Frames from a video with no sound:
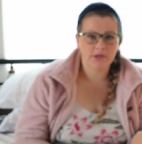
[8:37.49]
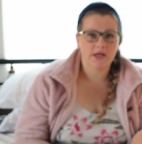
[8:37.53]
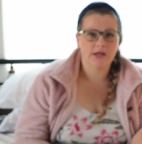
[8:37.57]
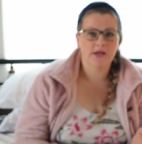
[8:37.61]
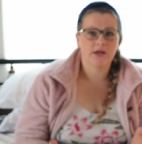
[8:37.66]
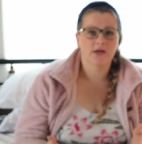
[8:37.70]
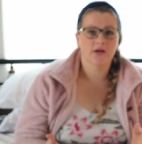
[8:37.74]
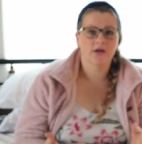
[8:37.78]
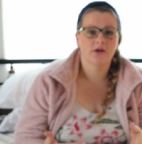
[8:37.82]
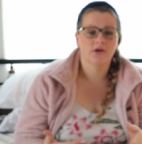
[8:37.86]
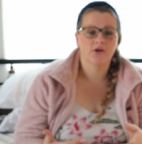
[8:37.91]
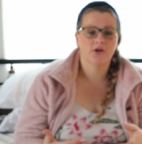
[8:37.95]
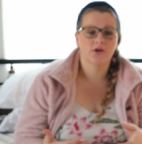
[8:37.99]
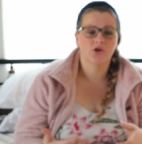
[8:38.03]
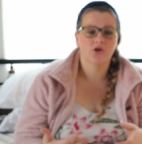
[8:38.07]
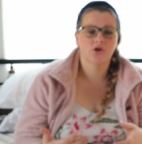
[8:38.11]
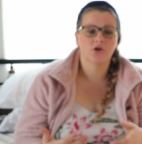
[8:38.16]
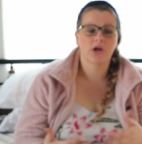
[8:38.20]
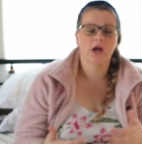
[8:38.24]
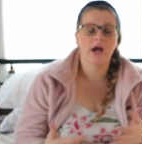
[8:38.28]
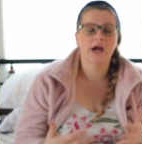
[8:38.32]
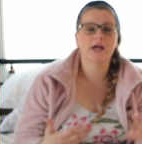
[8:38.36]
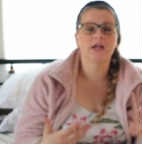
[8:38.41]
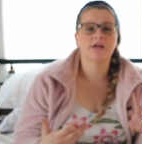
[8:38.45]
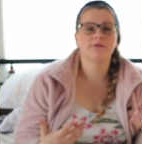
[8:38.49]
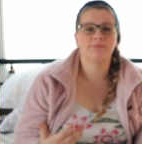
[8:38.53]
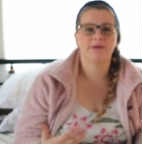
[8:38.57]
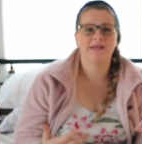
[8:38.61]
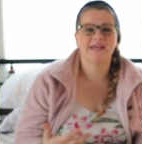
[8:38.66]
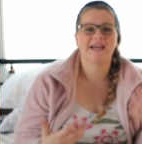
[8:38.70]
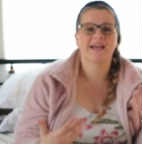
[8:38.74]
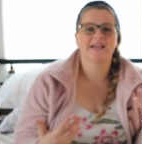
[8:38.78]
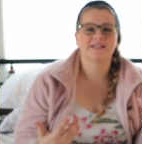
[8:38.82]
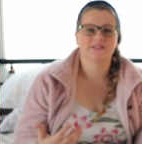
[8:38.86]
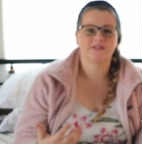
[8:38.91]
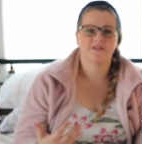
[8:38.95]
Like, you're not going to
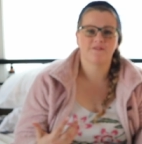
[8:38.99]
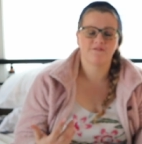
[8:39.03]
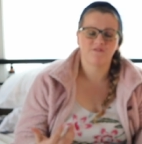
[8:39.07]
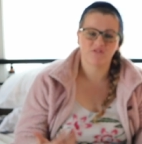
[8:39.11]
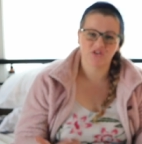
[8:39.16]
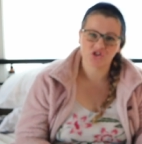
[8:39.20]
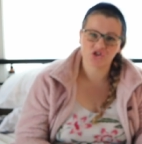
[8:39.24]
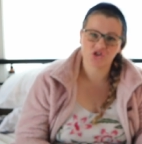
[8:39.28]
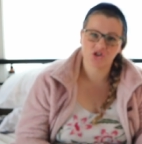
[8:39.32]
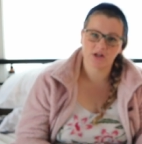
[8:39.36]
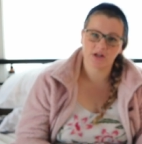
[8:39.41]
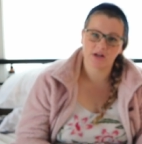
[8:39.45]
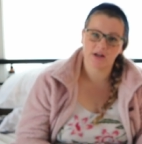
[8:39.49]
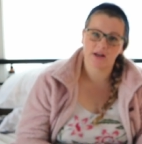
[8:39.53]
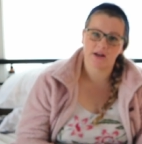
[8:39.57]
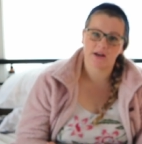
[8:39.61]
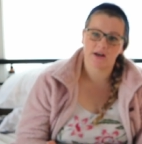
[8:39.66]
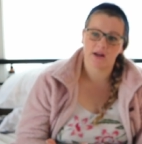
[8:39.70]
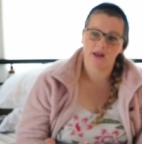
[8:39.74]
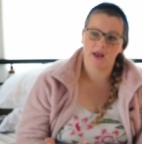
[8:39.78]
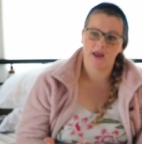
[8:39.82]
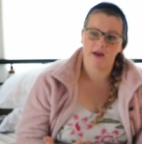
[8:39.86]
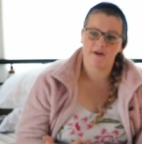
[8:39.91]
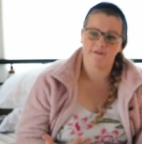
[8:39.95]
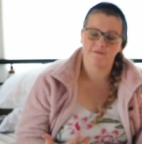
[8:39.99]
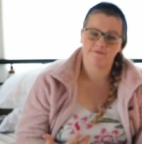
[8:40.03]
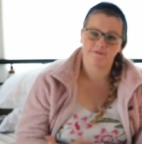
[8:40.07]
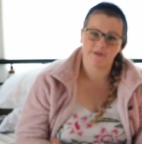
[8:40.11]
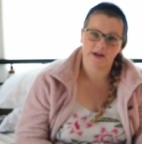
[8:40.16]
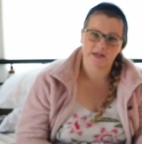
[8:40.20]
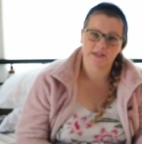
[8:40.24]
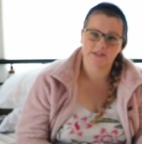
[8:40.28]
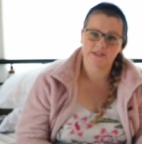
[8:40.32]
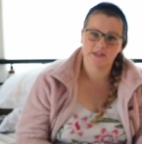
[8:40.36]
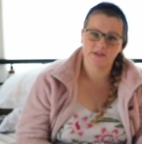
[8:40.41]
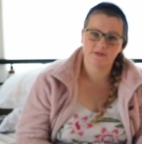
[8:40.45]
be as efficient and
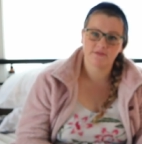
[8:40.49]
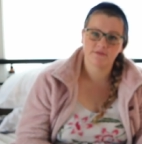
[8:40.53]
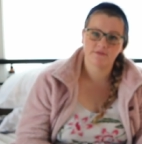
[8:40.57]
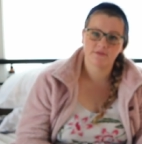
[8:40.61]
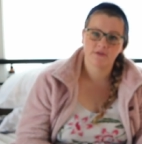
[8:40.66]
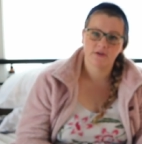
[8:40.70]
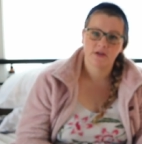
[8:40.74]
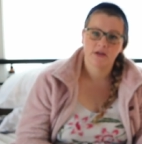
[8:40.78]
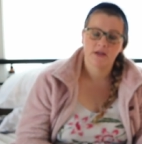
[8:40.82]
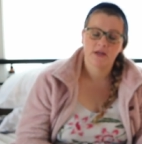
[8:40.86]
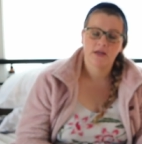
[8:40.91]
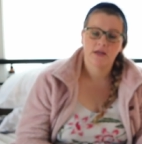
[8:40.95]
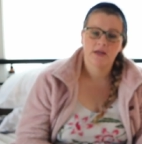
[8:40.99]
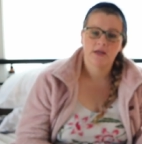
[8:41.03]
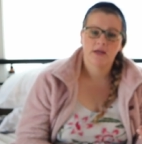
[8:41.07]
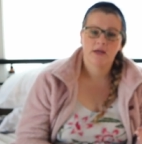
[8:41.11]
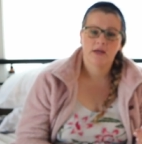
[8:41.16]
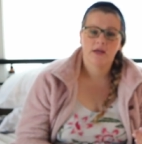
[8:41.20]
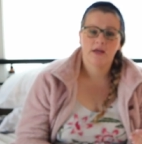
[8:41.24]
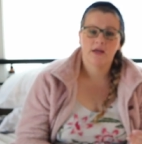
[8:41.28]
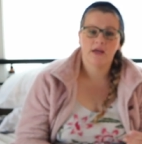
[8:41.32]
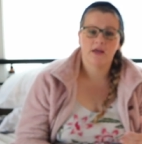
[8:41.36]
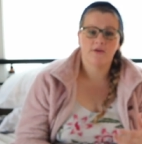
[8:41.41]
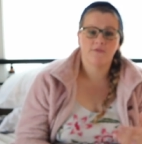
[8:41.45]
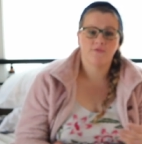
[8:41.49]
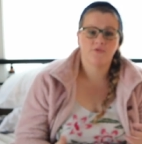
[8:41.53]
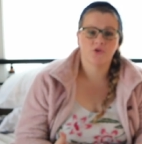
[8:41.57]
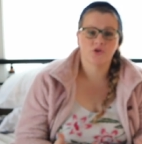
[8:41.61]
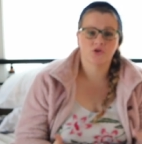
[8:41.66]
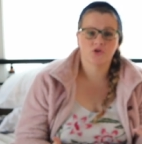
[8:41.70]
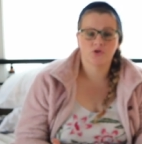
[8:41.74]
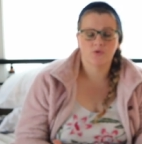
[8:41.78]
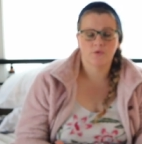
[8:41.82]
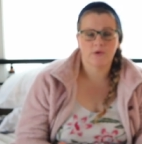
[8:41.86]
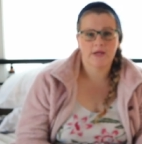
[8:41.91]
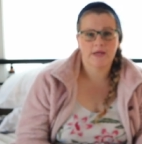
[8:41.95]
effective if
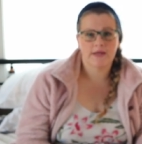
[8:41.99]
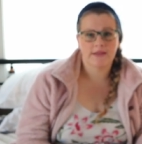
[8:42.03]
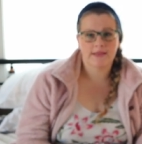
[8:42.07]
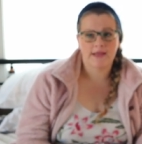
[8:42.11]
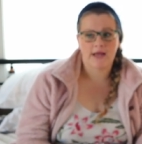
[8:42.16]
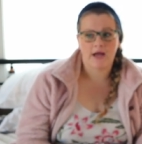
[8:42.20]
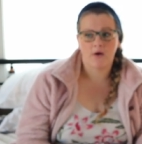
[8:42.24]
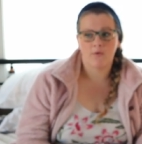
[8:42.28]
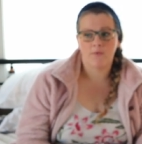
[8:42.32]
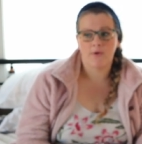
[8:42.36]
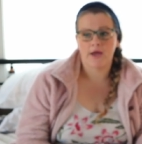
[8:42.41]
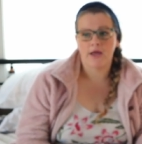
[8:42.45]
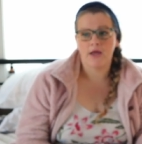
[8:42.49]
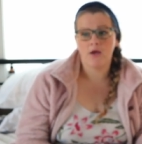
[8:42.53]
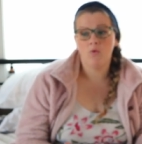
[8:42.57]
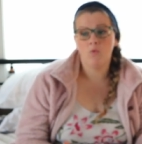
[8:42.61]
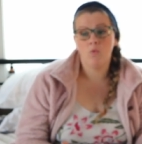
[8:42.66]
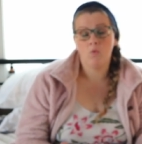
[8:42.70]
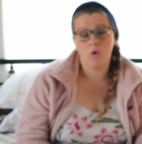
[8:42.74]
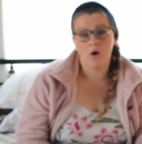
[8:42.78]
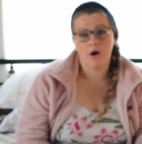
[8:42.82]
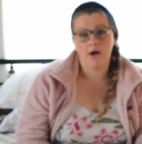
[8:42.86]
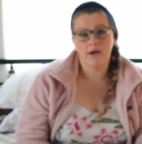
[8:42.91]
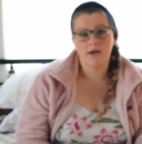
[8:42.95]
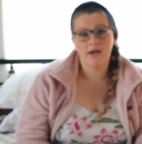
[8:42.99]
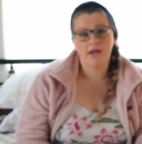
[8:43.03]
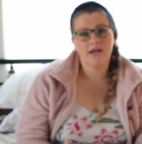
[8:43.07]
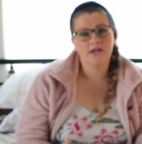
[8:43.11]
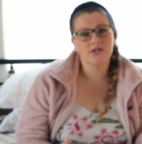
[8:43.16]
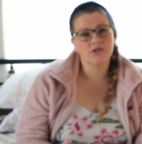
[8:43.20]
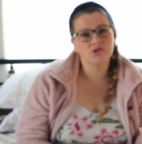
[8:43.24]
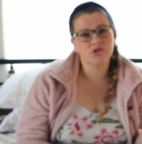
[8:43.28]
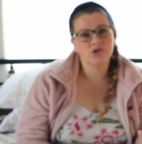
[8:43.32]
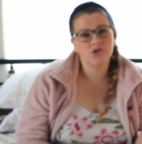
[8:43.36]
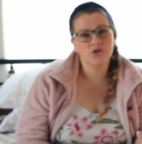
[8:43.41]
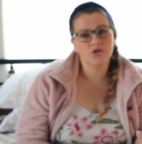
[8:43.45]
you're doing it that way, one.
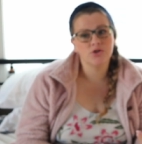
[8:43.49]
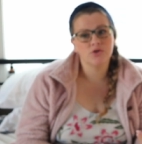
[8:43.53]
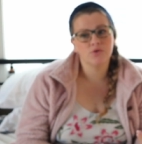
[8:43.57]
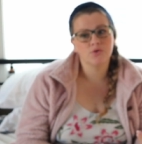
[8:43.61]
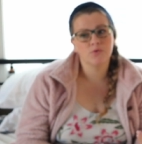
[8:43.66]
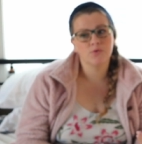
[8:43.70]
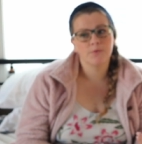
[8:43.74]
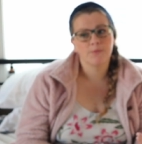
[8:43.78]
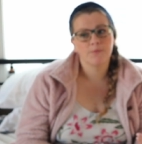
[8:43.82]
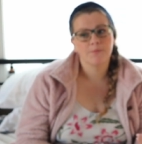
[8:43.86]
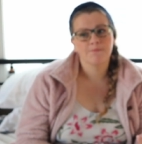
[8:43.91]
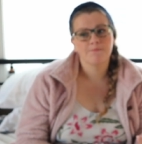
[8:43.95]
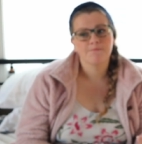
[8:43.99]
And two,